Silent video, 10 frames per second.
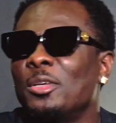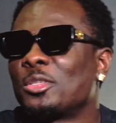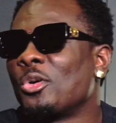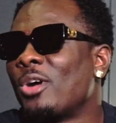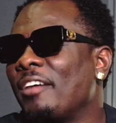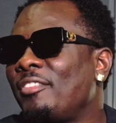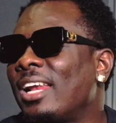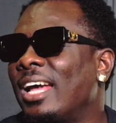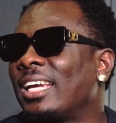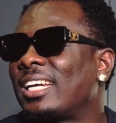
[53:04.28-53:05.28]
So I feel
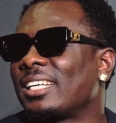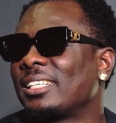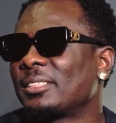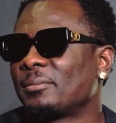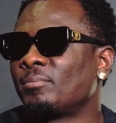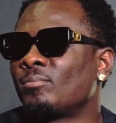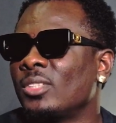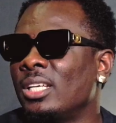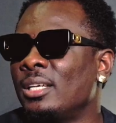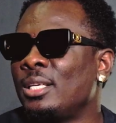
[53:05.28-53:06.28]
like
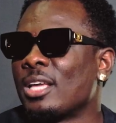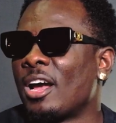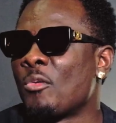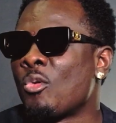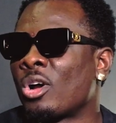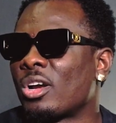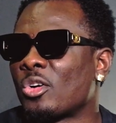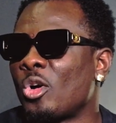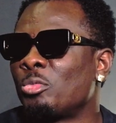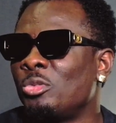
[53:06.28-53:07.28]
this our work
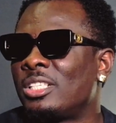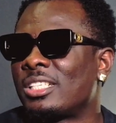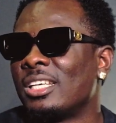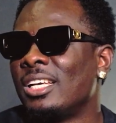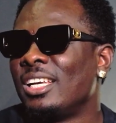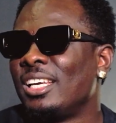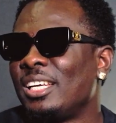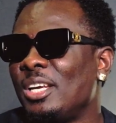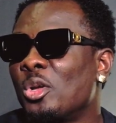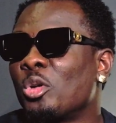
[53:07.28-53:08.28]
comes with
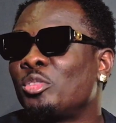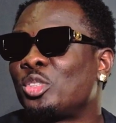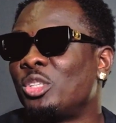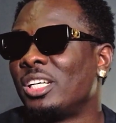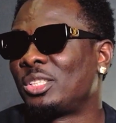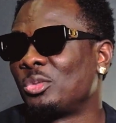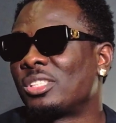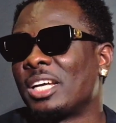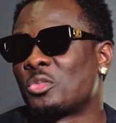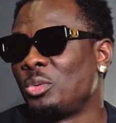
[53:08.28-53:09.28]
a lot of stress to
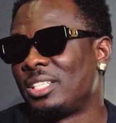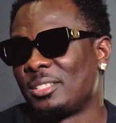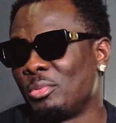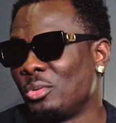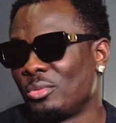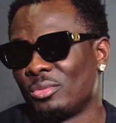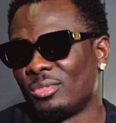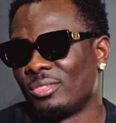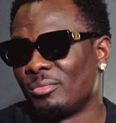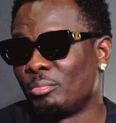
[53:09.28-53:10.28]
start with, bro.
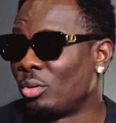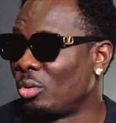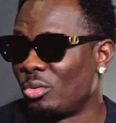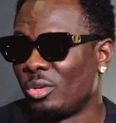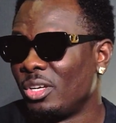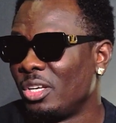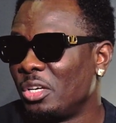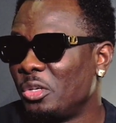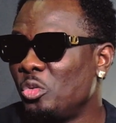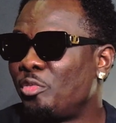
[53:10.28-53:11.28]
Bro,
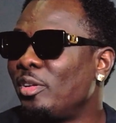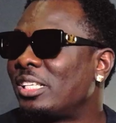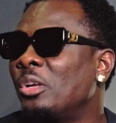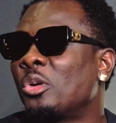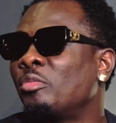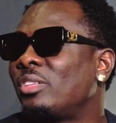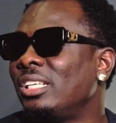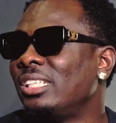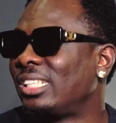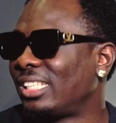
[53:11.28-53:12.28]
you face a lot of
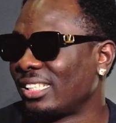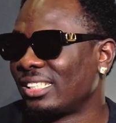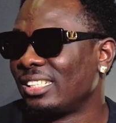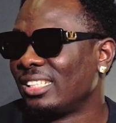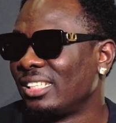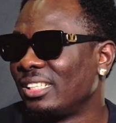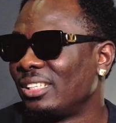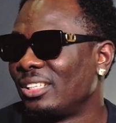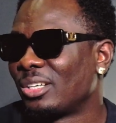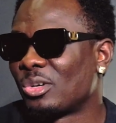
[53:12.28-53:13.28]
things
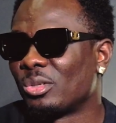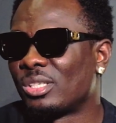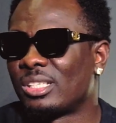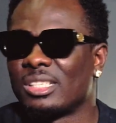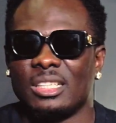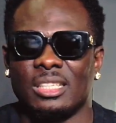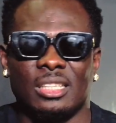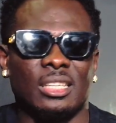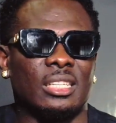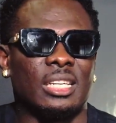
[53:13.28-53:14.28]
because
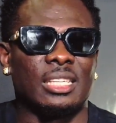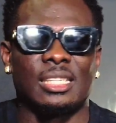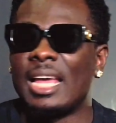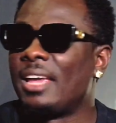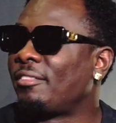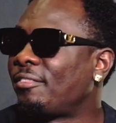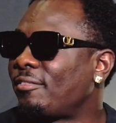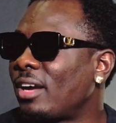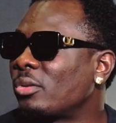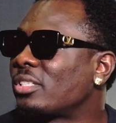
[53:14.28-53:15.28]
there's life
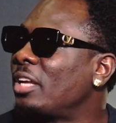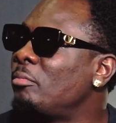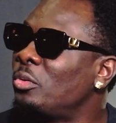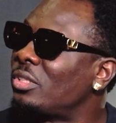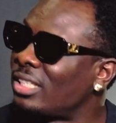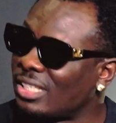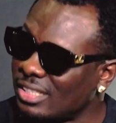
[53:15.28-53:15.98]
outside music.